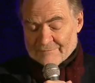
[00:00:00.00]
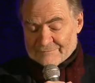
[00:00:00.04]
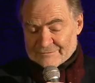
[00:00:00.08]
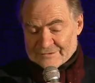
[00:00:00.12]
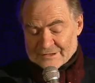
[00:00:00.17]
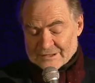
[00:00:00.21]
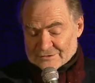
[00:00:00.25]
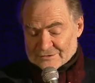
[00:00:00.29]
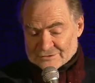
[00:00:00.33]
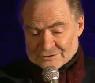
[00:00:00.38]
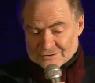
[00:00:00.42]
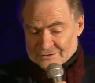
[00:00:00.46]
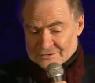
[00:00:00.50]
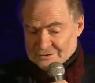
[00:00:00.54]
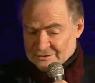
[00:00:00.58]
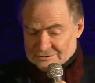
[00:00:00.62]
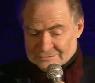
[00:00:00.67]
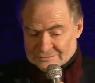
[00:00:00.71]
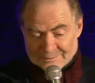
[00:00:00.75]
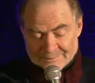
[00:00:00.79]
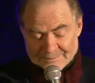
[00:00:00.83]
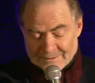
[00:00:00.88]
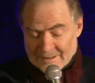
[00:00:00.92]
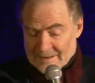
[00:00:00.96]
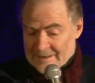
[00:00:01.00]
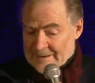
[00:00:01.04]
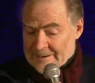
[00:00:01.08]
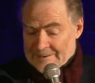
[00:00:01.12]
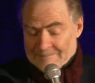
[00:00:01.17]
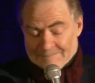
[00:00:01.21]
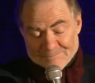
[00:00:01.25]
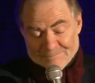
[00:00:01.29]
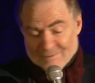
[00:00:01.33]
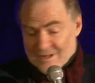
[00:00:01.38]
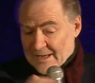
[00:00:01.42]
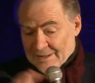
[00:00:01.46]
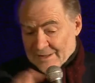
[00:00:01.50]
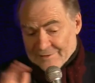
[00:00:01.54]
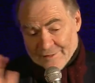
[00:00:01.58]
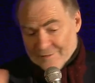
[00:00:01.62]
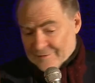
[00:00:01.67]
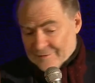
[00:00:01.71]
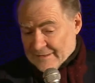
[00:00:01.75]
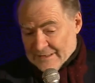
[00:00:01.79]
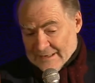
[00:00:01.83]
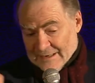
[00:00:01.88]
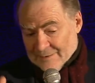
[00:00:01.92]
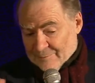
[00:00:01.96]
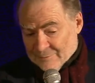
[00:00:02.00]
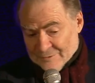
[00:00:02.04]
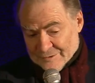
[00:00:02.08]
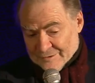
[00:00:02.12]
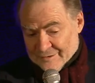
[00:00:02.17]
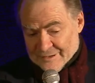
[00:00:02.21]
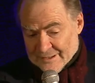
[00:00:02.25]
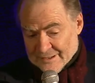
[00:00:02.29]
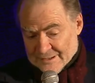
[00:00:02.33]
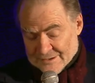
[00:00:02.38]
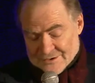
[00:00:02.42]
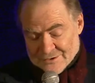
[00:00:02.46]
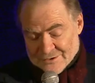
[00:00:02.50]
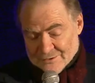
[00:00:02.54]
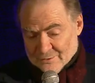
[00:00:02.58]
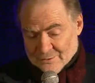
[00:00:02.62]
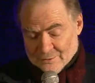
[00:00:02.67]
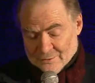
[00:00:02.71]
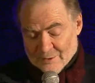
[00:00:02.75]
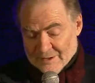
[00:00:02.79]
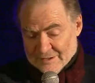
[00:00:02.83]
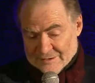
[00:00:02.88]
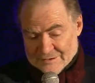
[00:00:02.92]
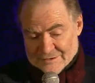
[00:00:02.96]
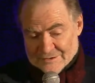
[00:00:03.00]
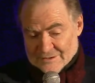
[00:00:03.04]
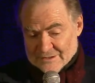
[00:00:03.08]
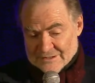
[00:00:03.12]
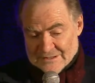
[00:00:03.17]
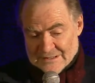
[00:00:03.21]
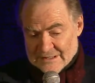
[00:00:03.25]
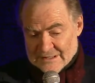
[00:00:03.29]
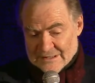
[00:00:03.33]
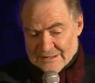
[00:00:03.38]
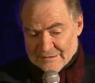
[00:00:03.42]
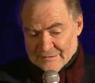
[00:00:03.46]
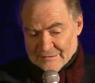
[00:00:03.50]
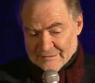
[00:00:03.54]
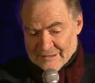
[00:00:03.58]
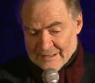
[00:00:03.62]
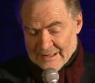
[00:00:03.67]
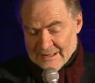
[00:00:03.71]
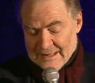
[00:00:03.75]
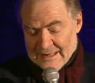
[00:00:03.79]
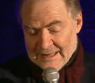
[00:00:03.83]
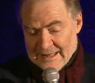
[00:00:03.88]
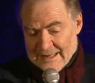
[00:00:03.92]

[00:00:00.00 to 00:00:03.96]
Central Europe. The other thing I would say to your question is,